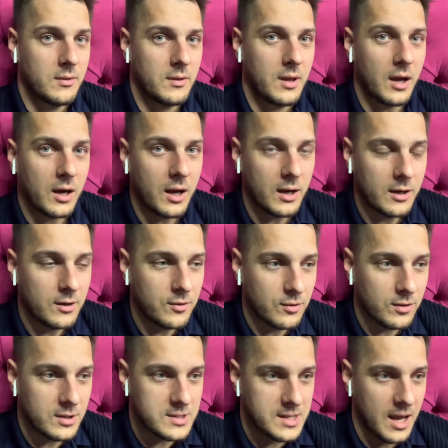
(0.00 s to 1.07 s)
They're gonna do
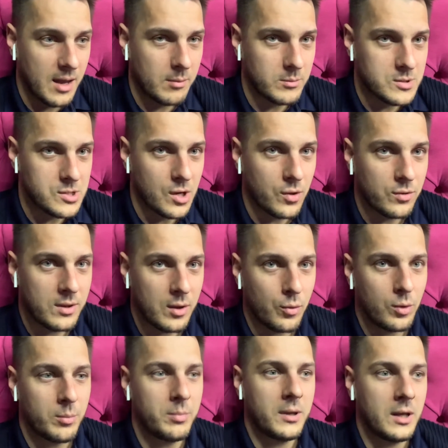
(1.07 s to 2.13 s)
the same. So they
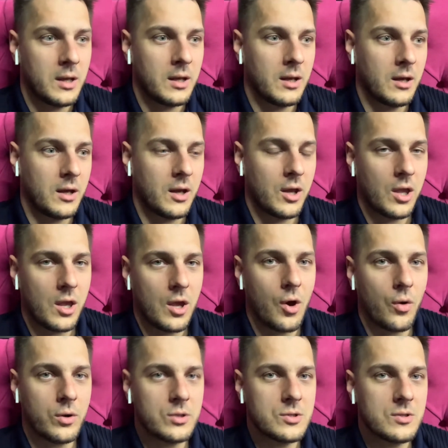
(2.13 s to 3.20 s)
will be
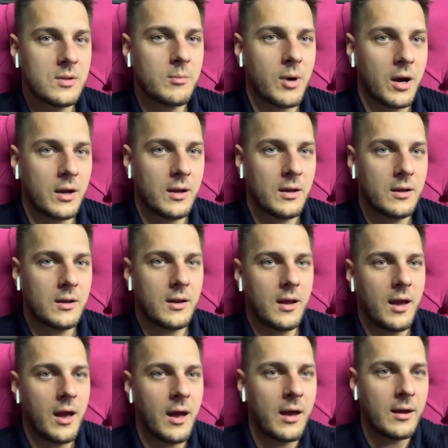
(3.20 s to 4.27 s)
going to the market
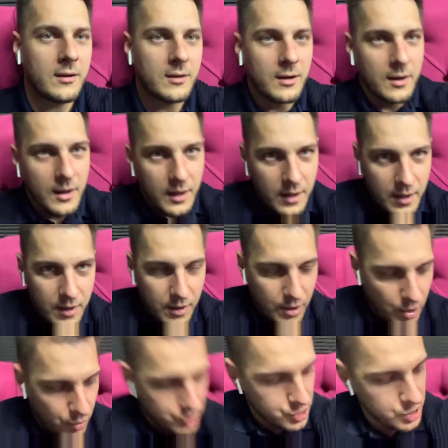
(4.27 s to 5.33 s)
and,
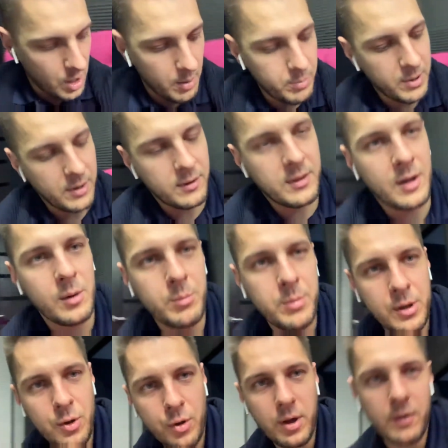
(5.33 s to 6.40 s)
you know, shopping. They'll
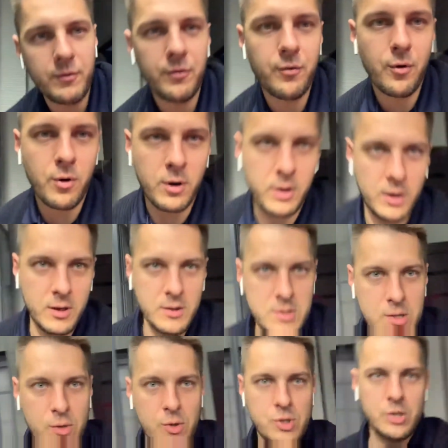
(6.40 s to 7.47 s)
be looking for a
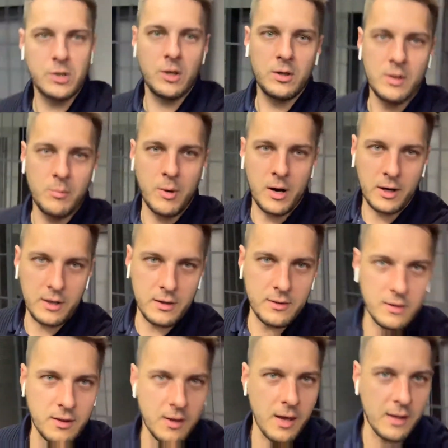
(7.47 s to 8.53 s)
solution on the
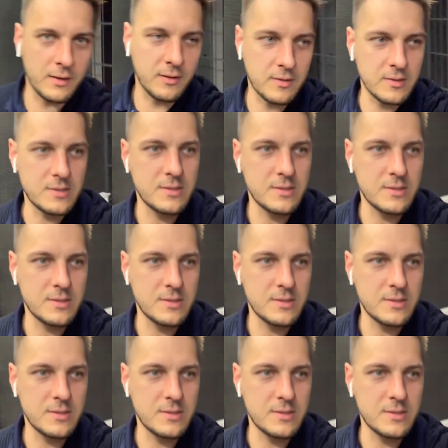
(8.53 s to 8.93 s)
market that,